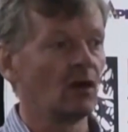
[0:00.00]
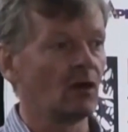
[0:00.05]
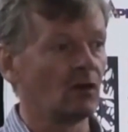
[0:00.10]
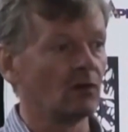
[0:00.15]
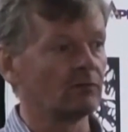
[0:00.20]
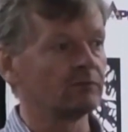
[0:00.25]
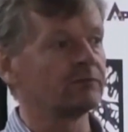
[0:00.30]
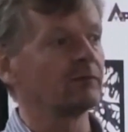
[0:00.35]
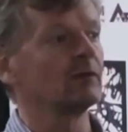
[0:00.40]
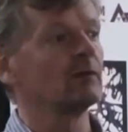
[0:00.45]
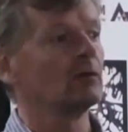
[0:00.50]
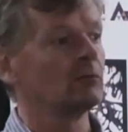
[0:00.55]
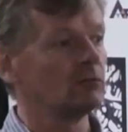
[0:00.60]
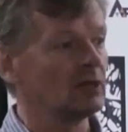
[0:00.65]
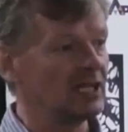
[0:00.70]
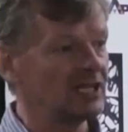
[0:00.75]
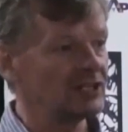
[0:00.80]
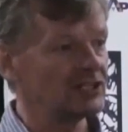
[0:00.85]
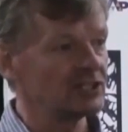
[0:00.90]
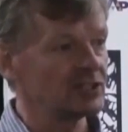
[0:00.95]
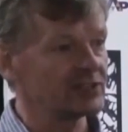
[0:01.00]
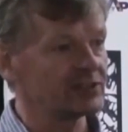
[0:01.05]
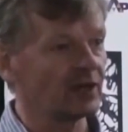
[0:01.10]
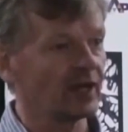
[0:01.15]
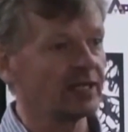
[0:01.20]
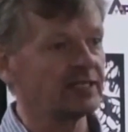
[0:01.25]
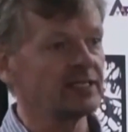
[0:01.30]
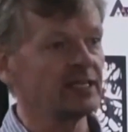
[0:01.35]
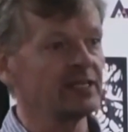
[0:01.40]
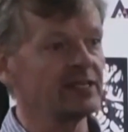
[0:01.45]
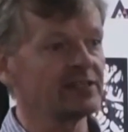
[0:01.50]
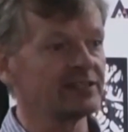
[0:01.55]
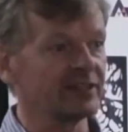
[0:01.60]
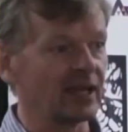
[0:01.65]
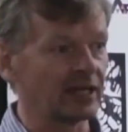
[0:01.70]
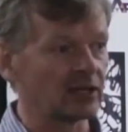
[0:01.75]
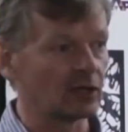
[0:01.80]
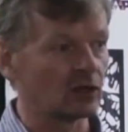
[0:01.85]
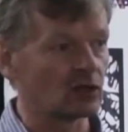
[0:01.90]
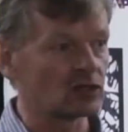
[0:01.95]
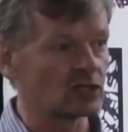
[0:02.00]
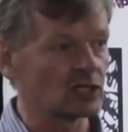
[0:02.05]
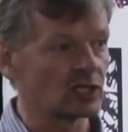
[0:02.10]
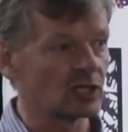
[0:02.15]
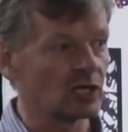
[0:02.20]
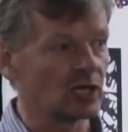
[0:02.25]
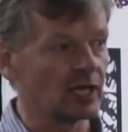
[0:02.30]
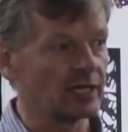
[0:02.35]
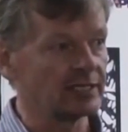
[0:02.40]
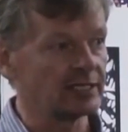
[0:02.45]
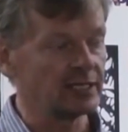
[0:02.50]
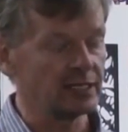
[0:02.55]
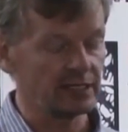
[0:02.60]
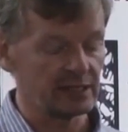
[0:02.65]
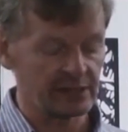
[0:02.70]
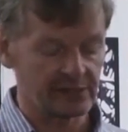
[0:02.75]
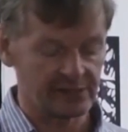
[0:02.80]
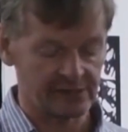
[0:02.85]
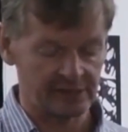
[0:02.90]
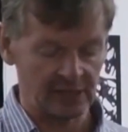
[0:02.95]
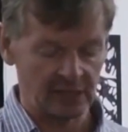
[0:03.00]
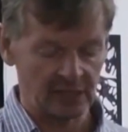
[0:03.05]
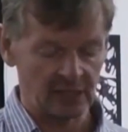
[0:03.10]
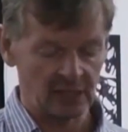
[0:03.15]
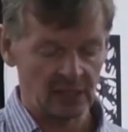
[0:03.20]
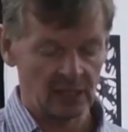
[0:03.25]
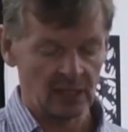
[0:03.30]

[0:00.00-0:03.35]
of religious ideas, technological ideas,